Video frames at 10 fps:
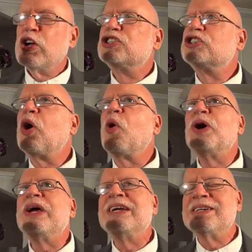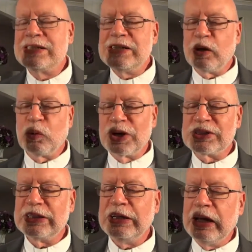So intent
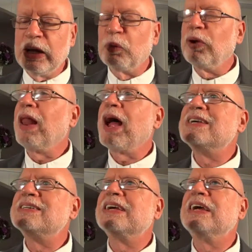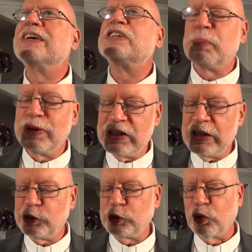was he in realizing his
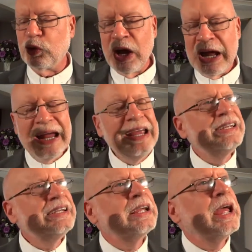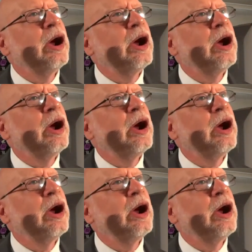potential, he didn't